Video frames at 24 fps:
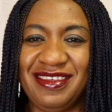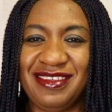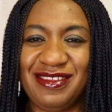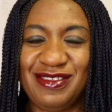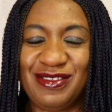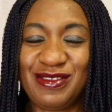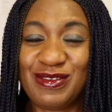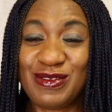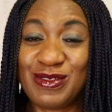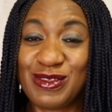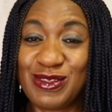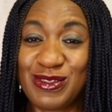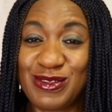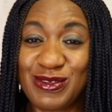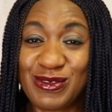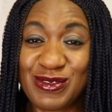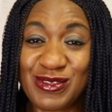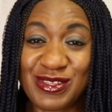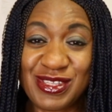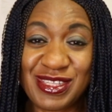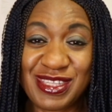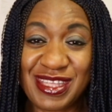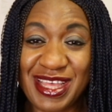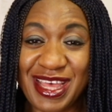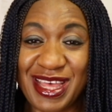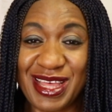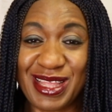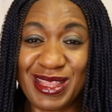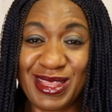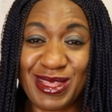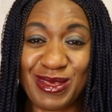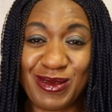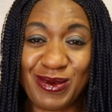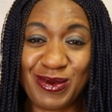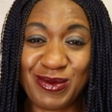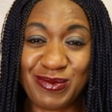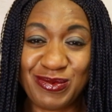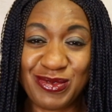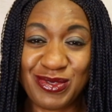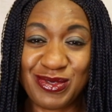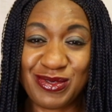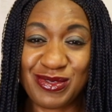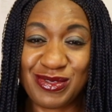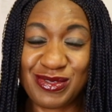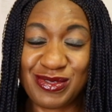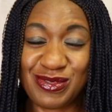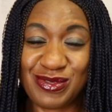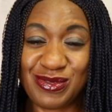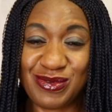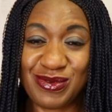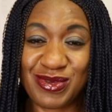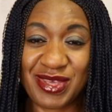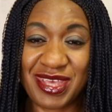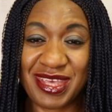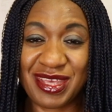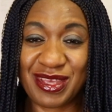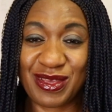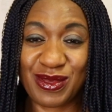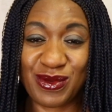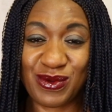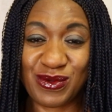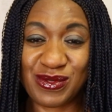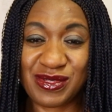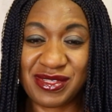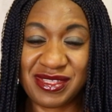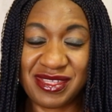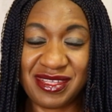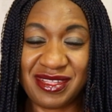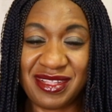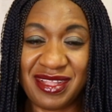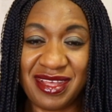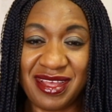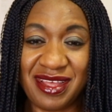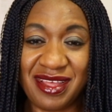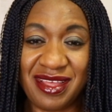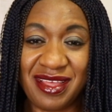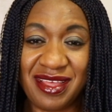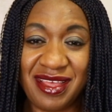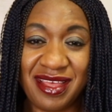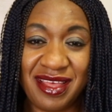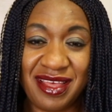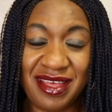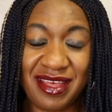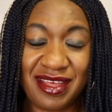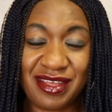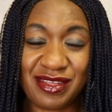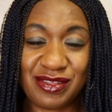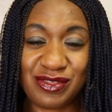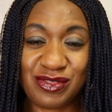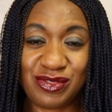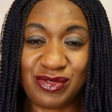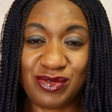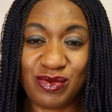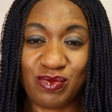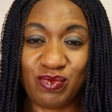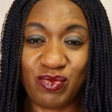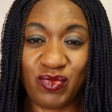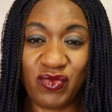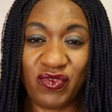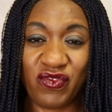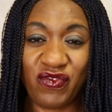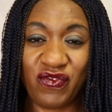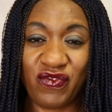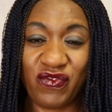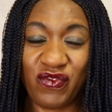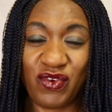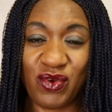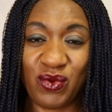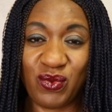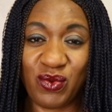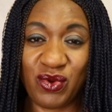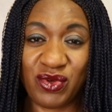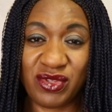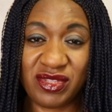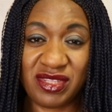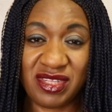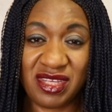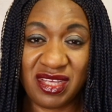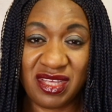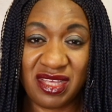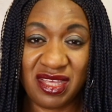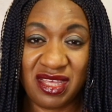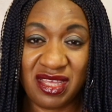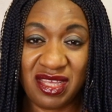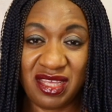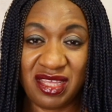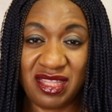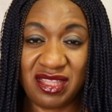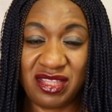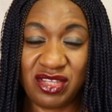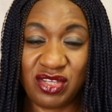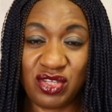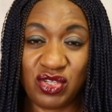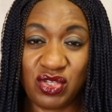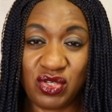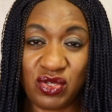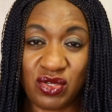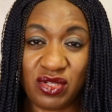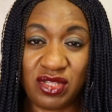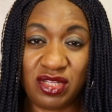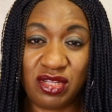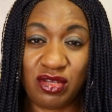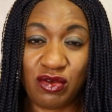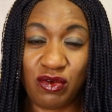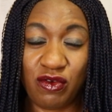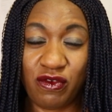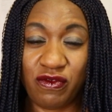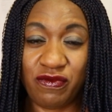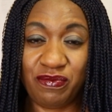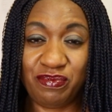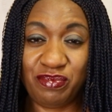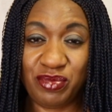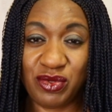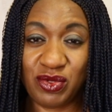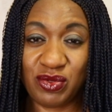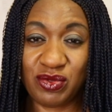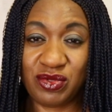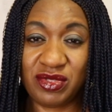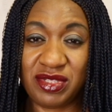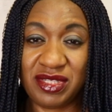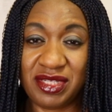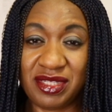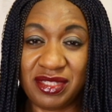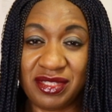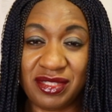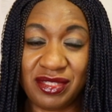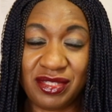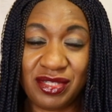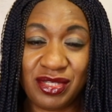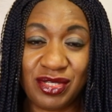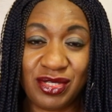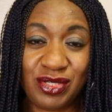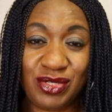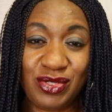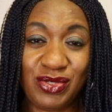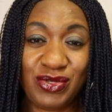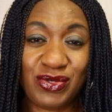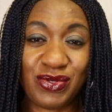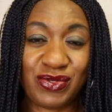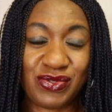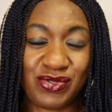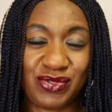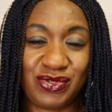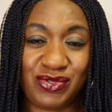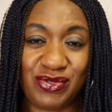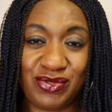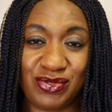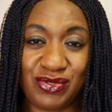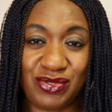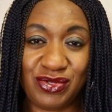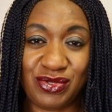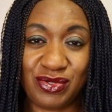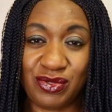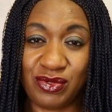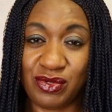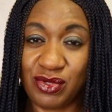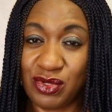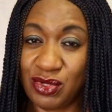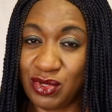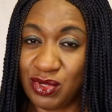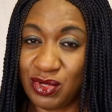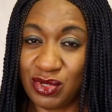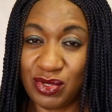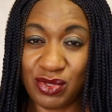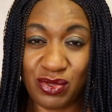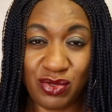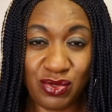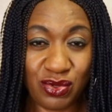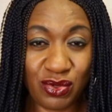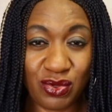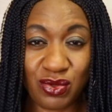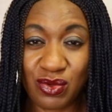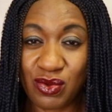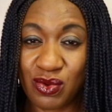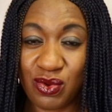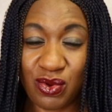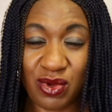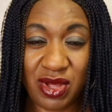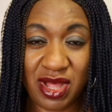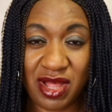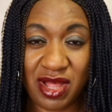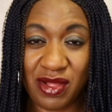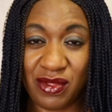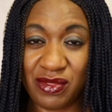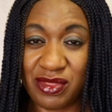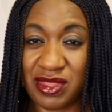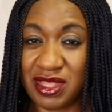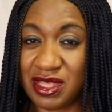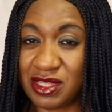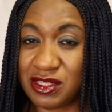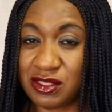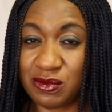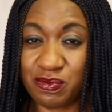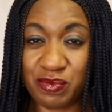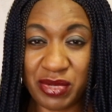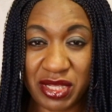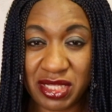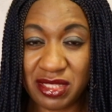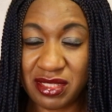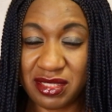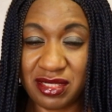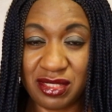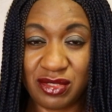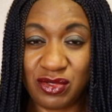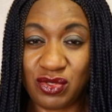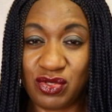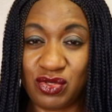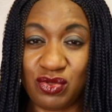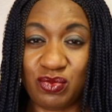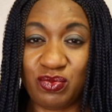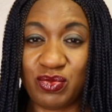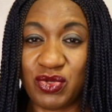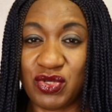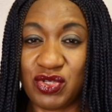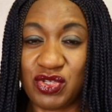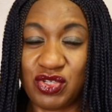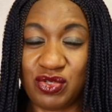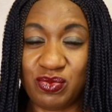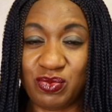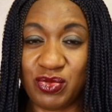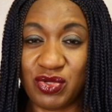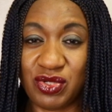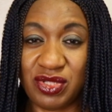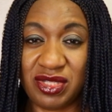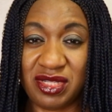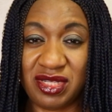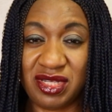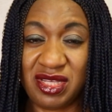So those are the options you can consider as you move forward in the journey of building your studio. Don't go out there spending too much money.